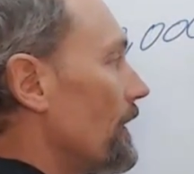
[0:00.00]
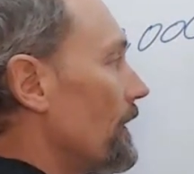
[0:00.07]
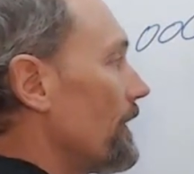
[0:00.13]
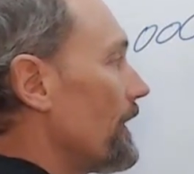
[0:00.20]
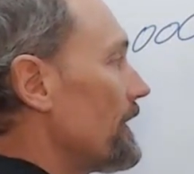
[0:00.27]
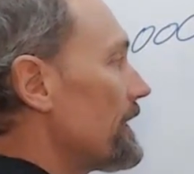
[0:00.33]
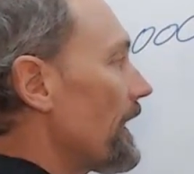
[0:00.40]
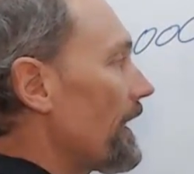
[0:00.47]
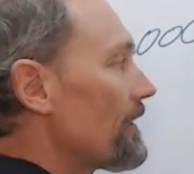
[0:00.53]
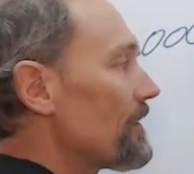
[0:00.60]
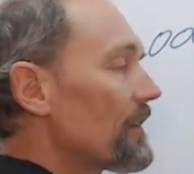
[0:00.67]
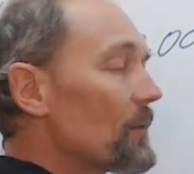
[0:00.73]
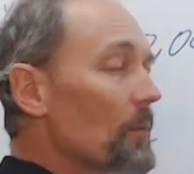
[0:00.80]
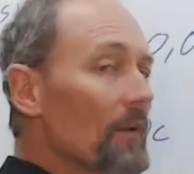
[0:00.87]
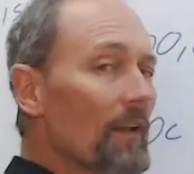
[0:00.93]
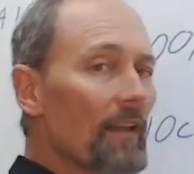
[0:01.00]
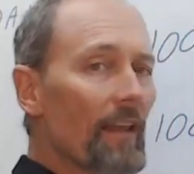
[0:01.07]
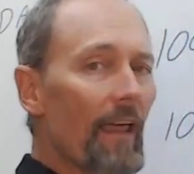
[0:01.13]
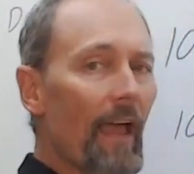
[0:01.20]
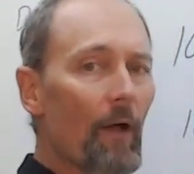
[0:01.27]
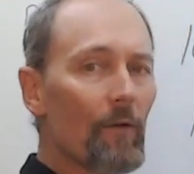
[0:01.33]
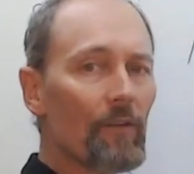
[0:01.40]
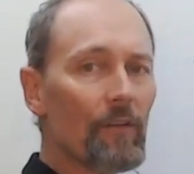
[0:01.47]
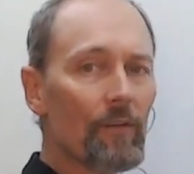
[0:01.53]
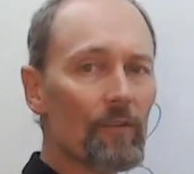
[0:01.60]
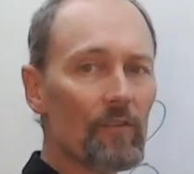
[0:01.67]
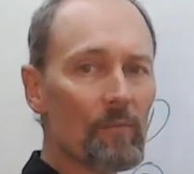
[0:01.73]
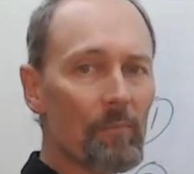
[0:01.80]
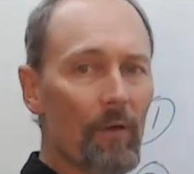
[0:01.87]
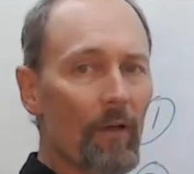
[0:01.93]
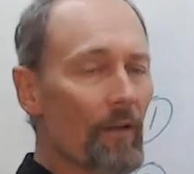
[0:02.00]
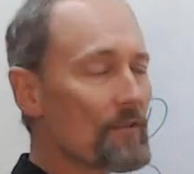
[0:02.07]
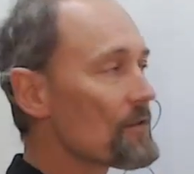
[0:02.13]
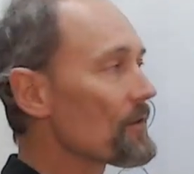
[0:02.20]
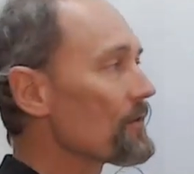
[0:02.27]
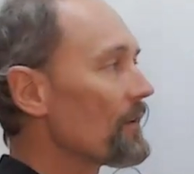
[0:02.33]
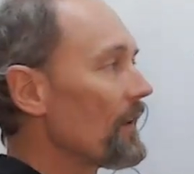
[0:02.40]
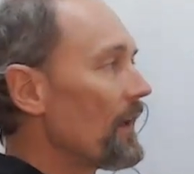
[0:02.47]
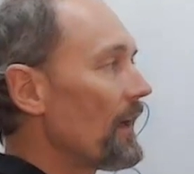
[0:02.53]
then Daisy will allow you to purchase